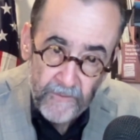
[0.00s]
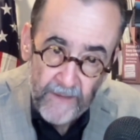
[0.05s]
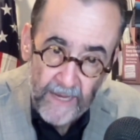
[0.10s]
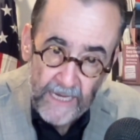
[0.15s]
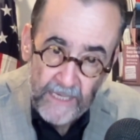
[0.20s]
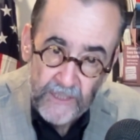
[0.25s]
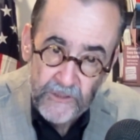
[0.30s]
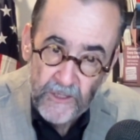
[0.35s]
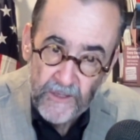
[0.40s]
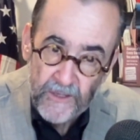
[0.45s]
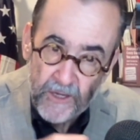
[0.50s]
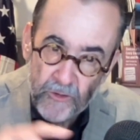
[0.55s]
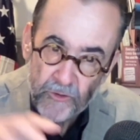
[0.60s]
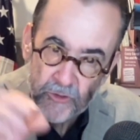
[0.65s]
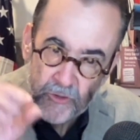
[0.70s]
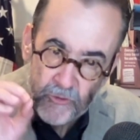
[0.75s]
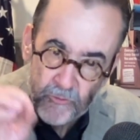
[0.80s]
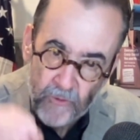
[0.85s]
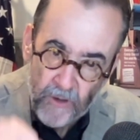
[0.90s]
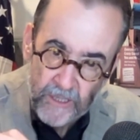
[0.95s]
thanks to their
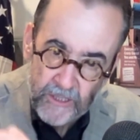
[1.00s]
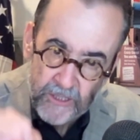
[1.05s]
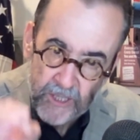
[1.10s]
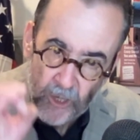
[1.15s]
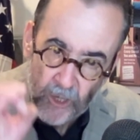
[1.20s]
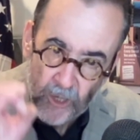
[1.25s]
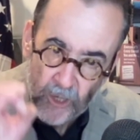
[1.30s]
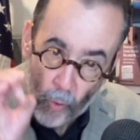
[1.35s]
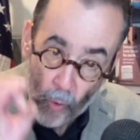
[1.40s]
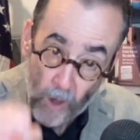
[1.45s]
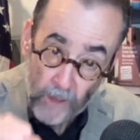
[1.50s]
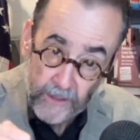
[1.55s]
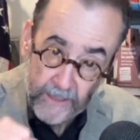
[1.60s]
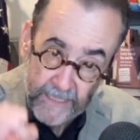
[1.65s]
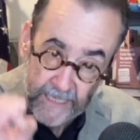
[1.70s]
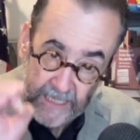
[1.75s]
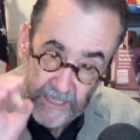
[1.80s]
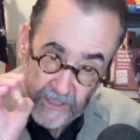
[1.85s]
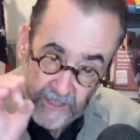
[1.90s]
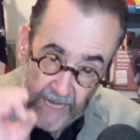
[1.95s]
strict
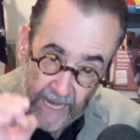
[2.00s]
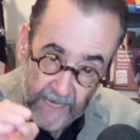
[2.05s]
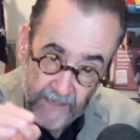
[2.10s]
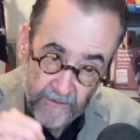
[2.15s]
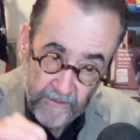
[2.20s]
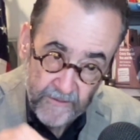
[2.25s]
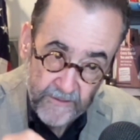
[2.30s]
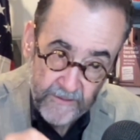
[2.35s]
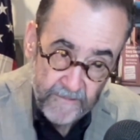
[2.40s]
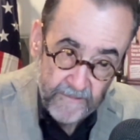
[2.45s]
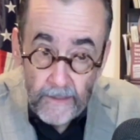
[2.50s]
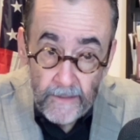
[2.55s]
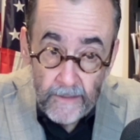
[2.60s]
quality standards.